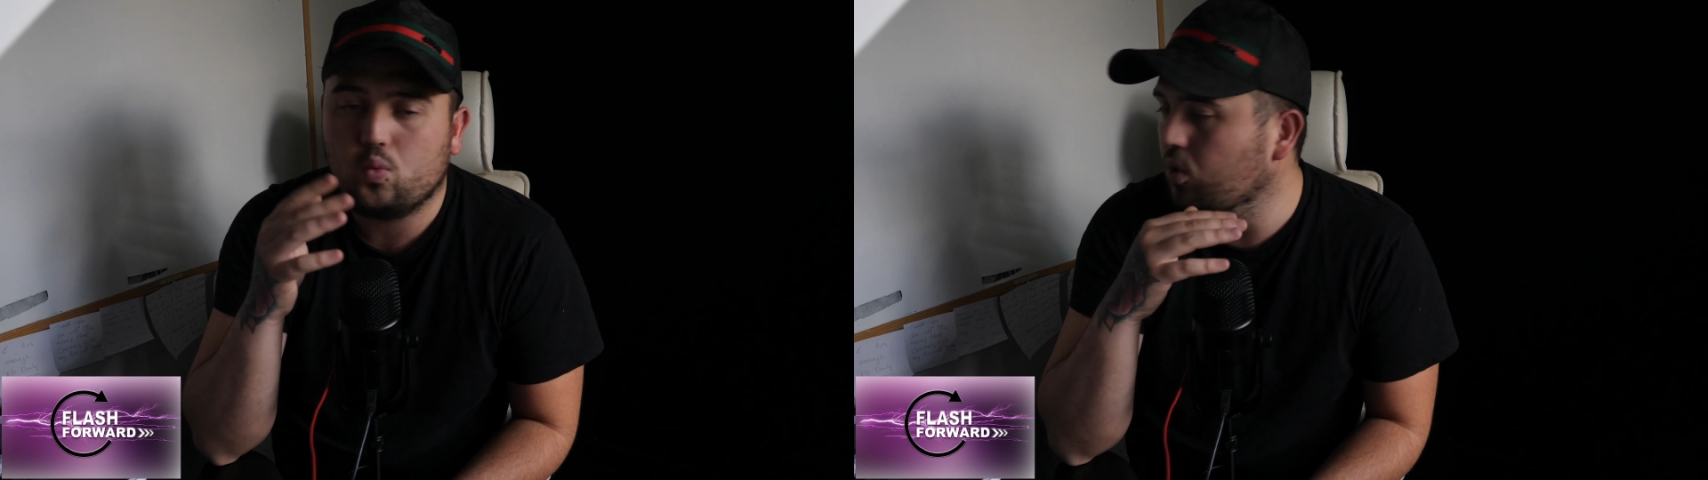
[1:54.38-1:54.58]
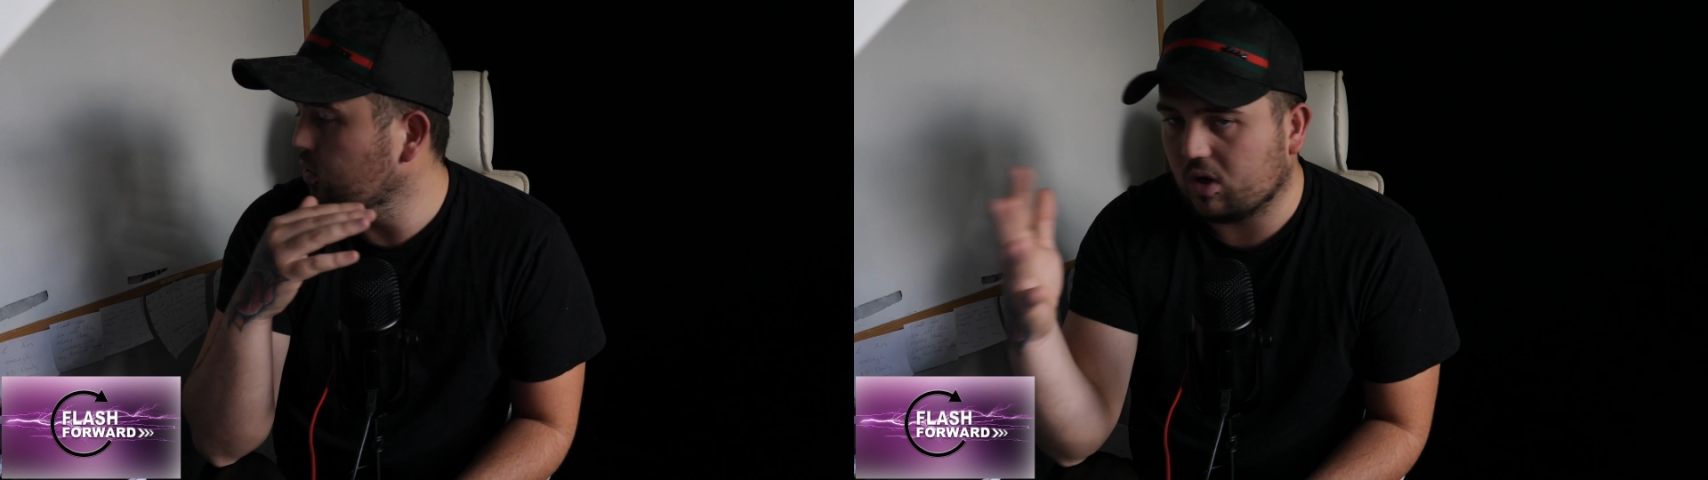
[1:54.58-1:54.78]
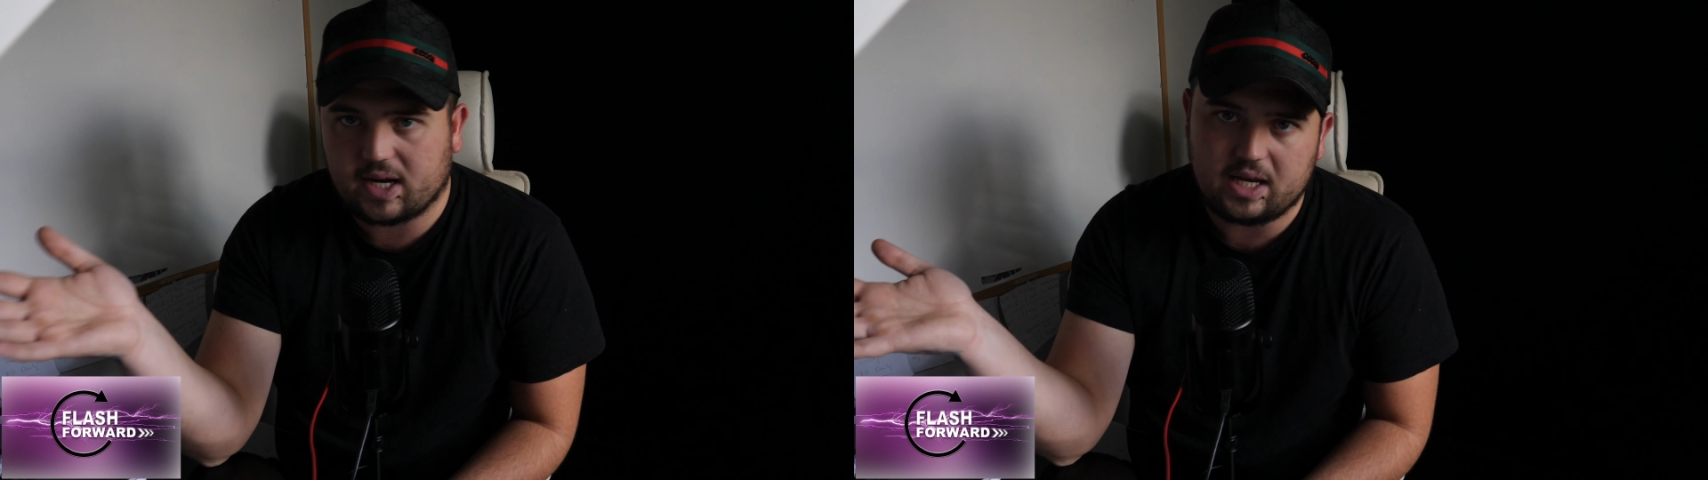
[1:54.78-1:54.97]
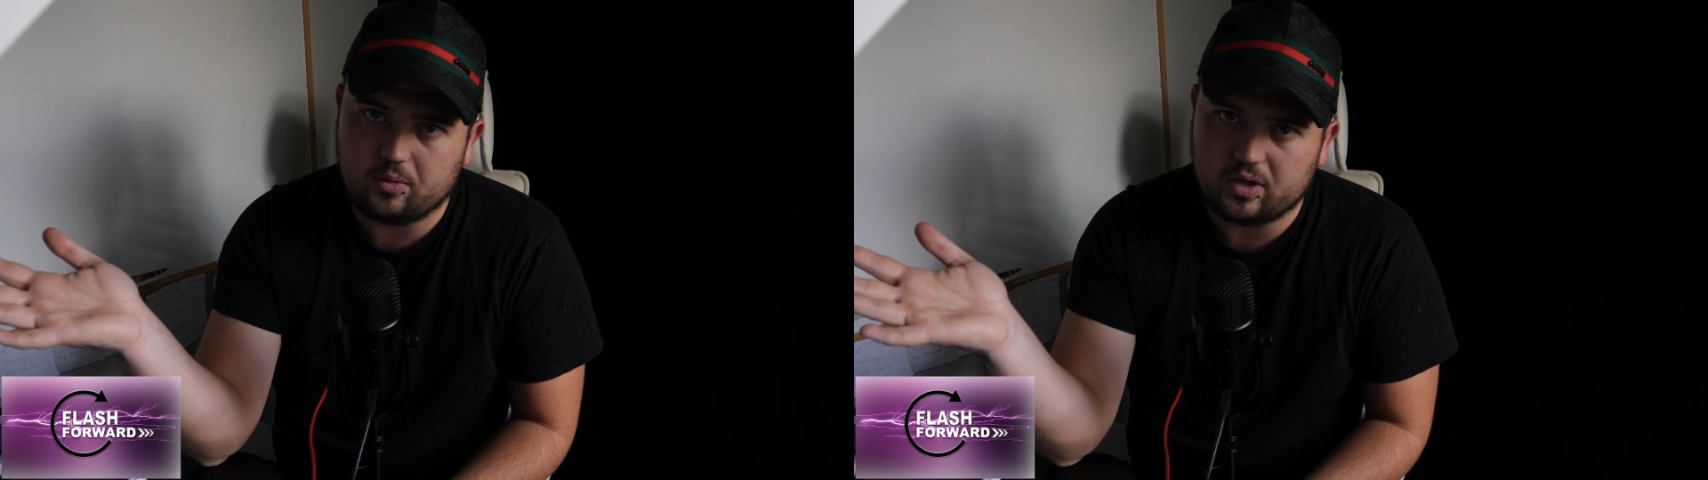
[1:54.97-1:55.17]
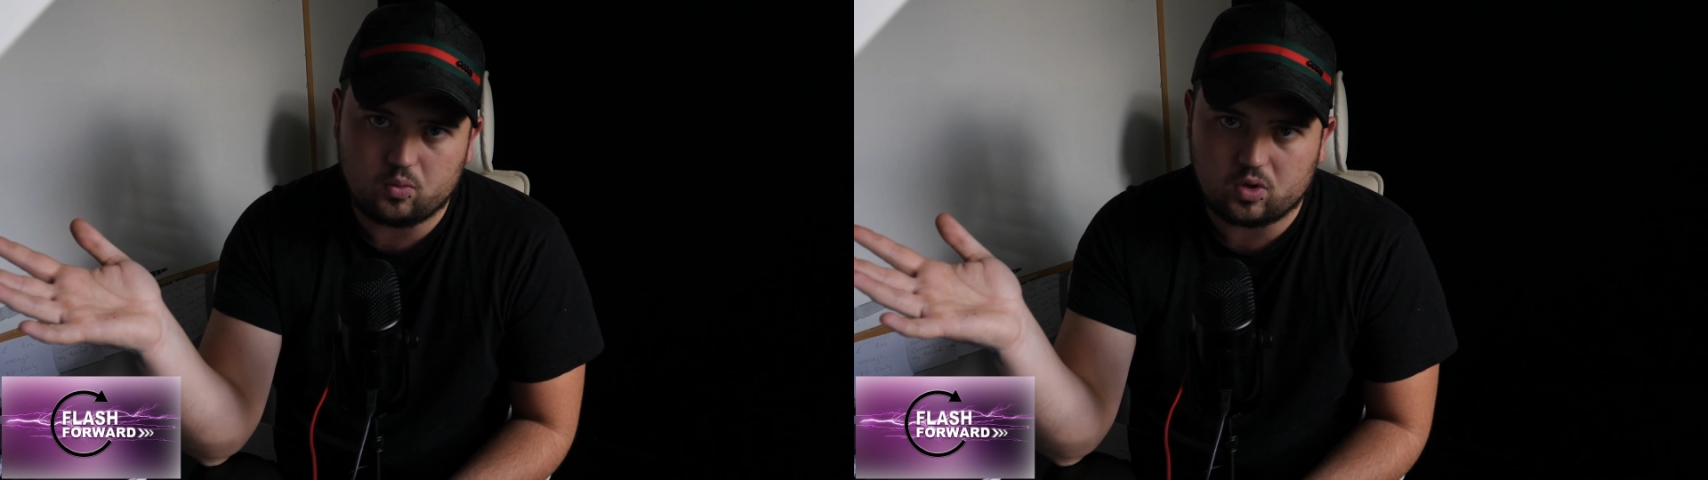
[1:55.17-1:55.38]
will work
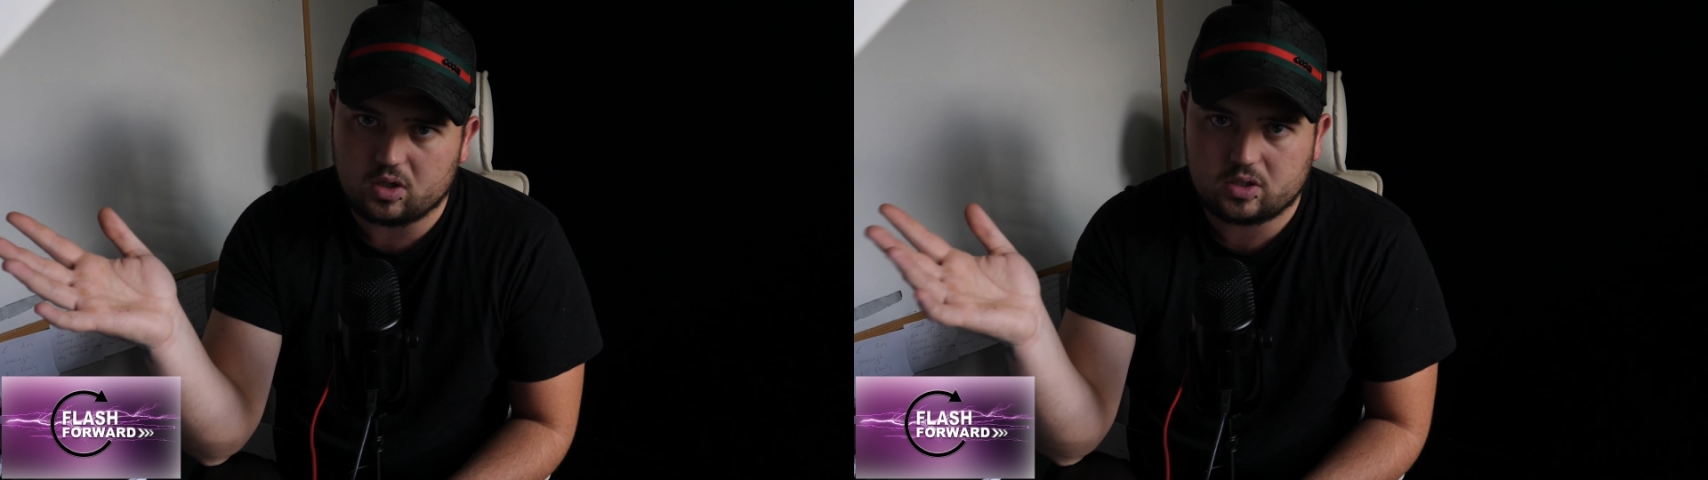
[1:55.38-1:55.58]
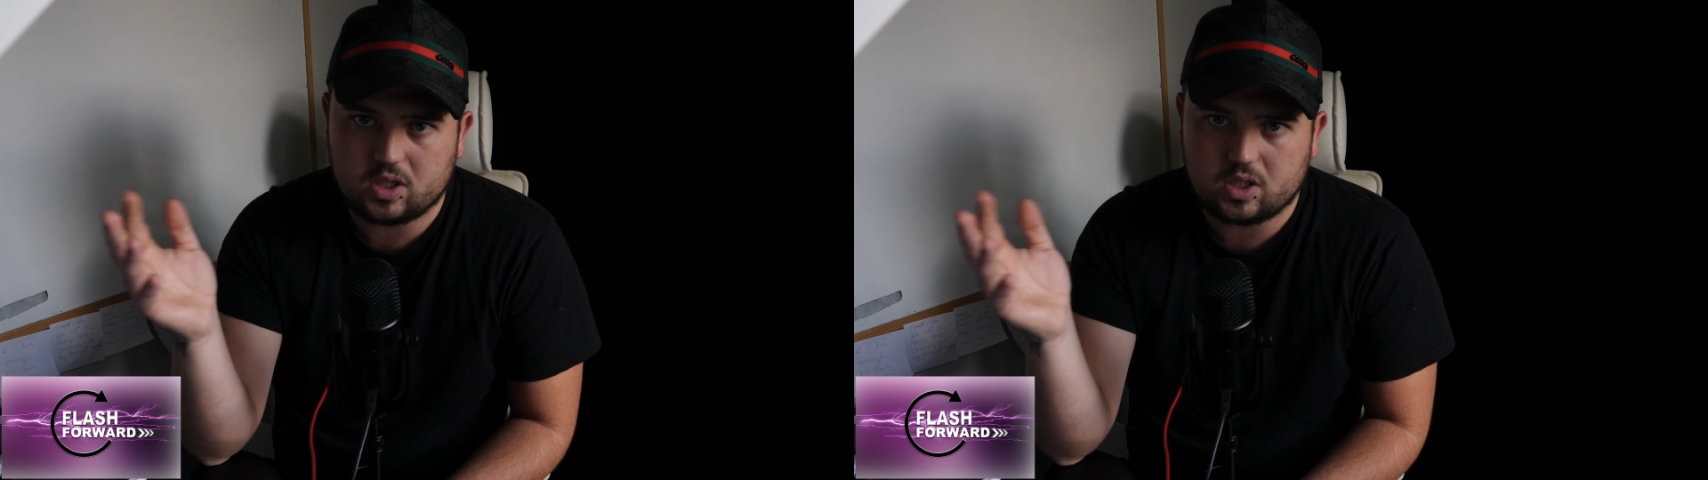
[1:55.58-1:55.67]
anywhere in the world.